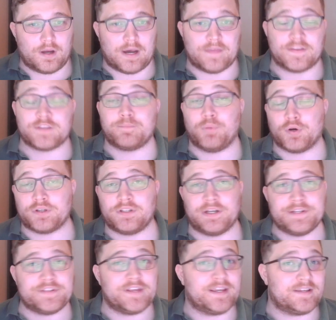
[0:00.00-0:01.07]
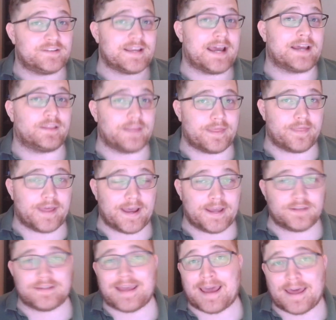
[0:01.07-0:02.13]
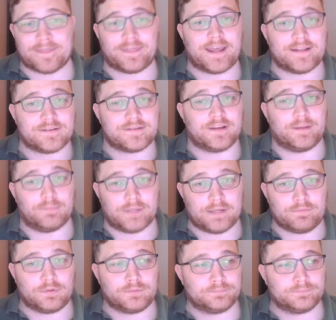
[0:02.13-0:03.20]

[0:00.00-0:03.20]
This book does exactly that at that same level.